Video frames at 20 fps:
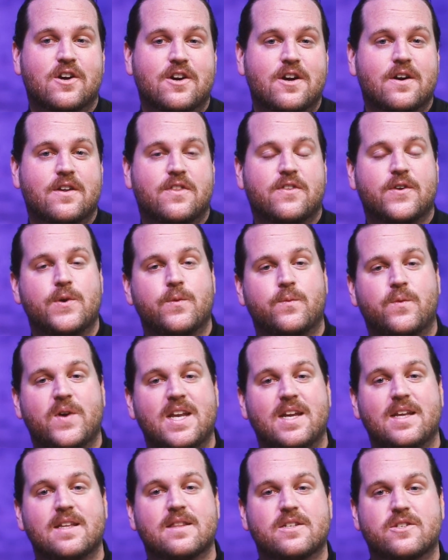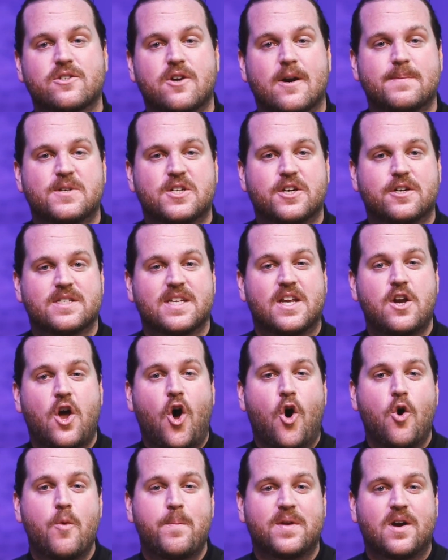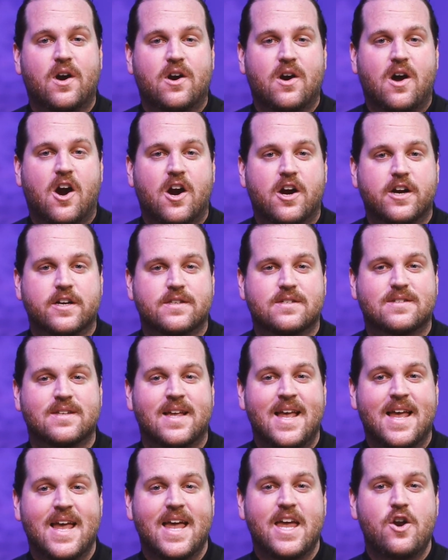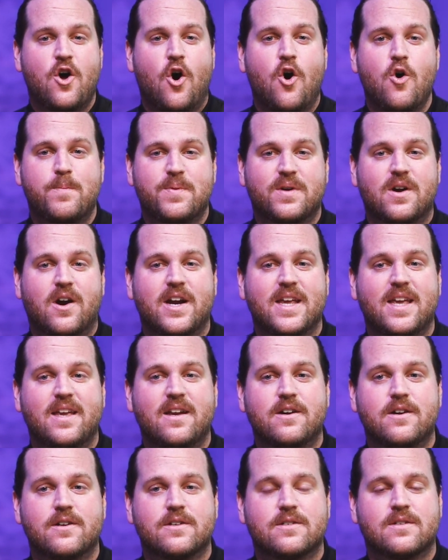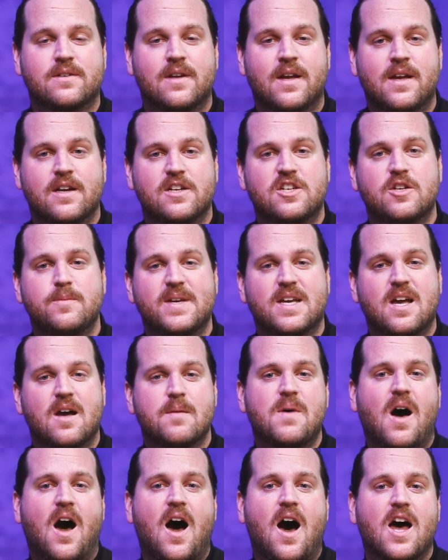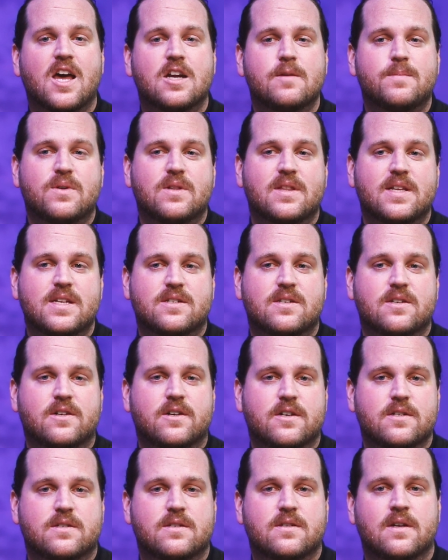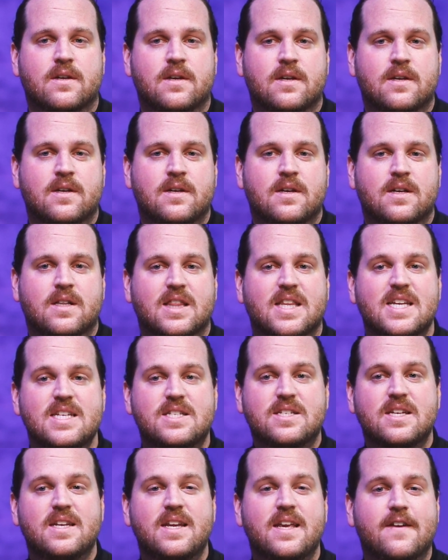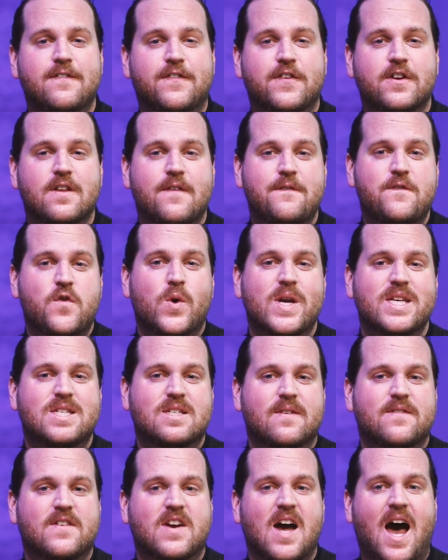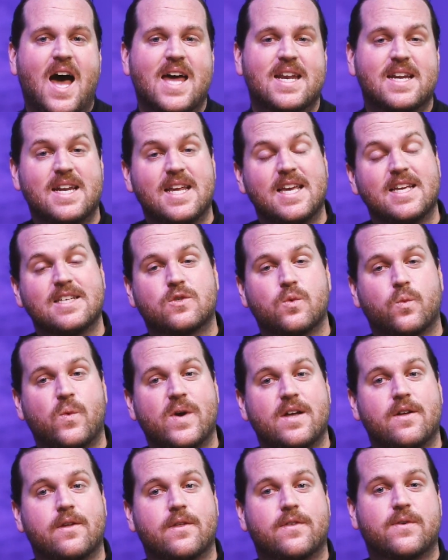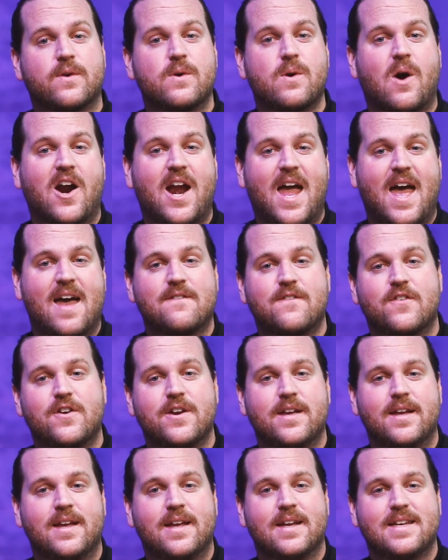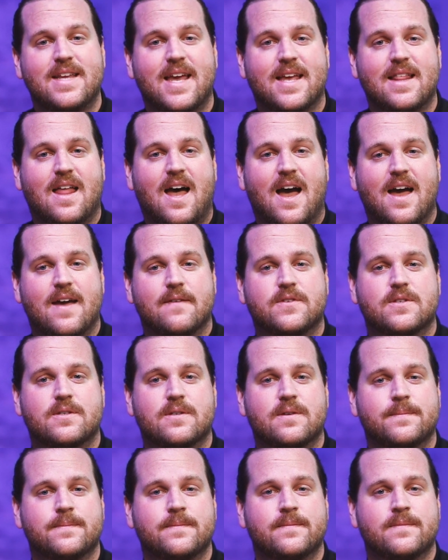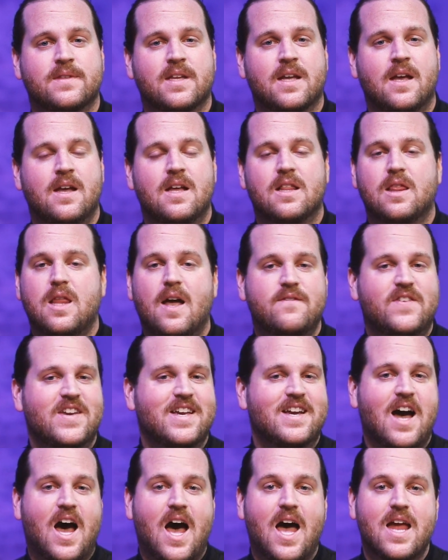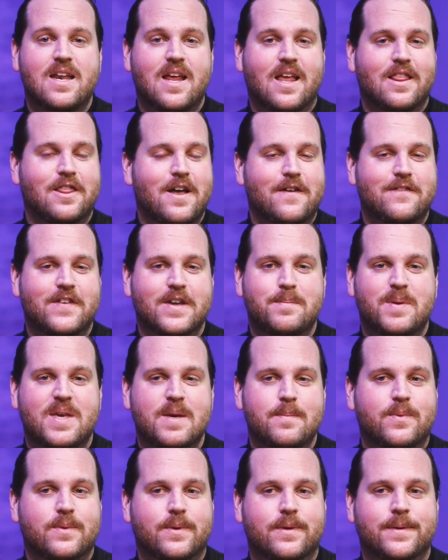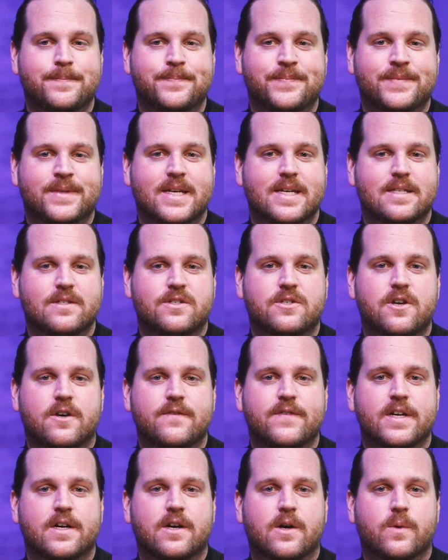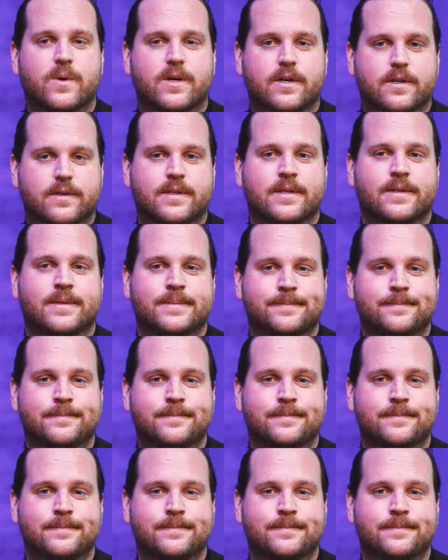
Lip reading: learned through reading the scriptures and open our hearts and open our ears to become audible listeners, listening for the voice of God and His will through our everyday lives. Loving God, loving people, and serving our world.